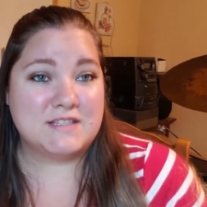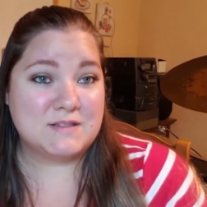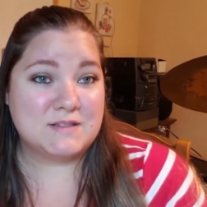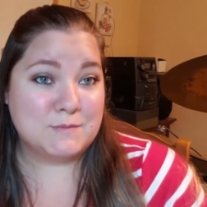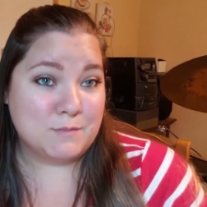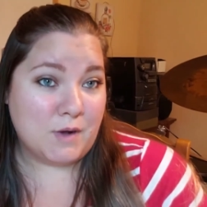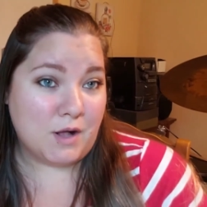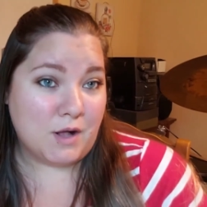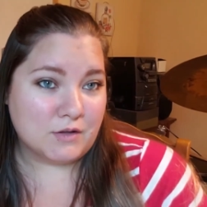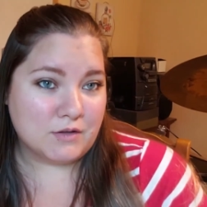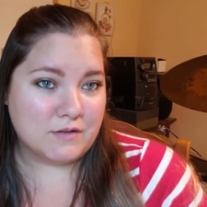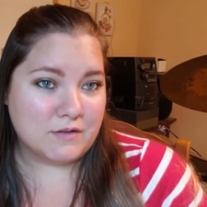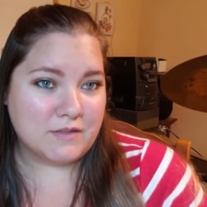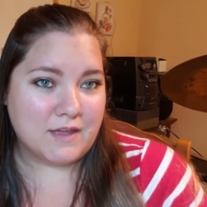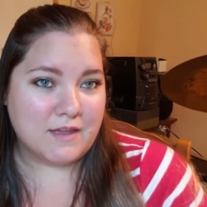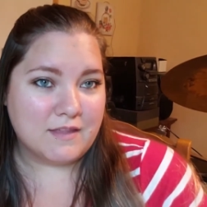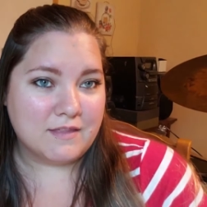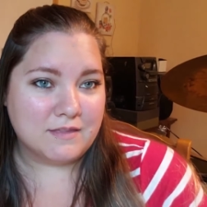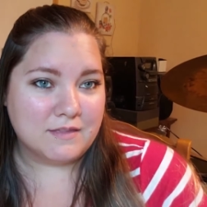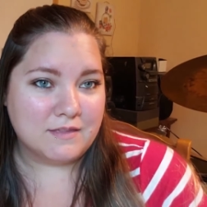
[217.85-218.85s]
smaller
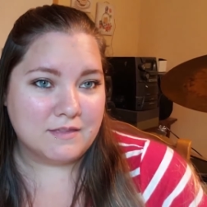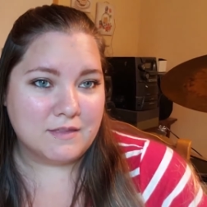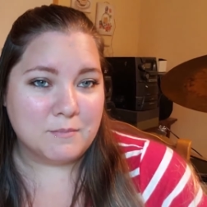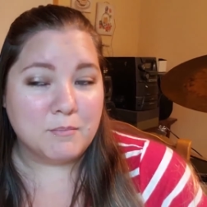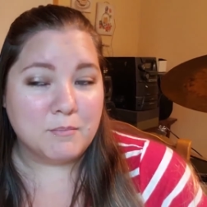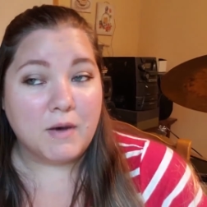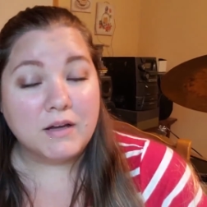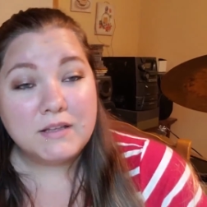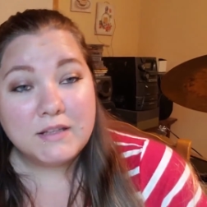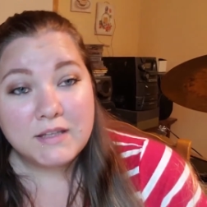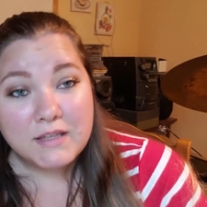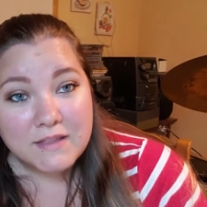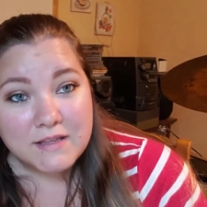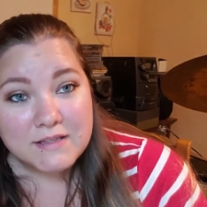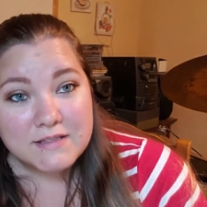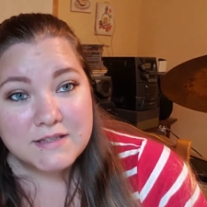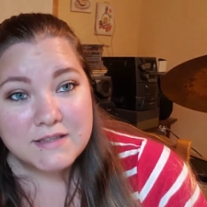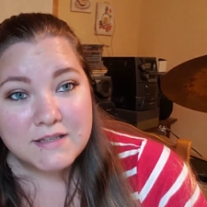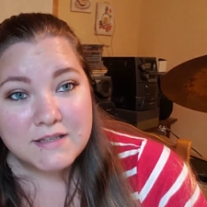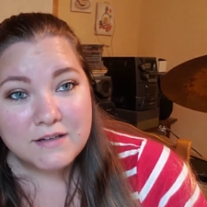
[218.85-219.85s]
than the monkey
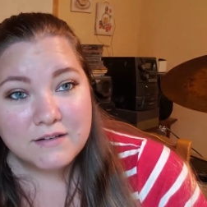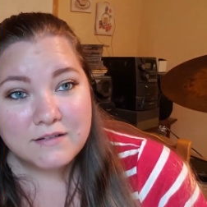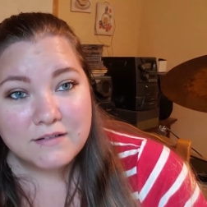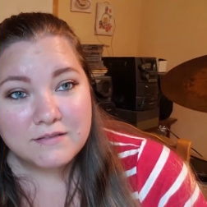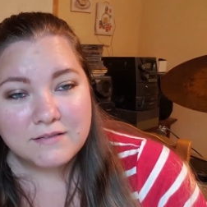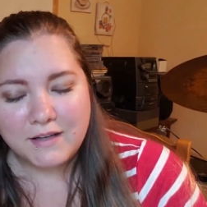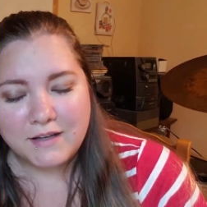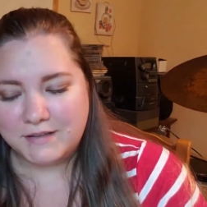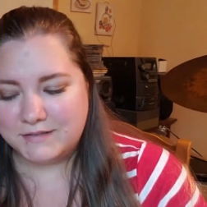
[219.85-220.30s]
that's in there.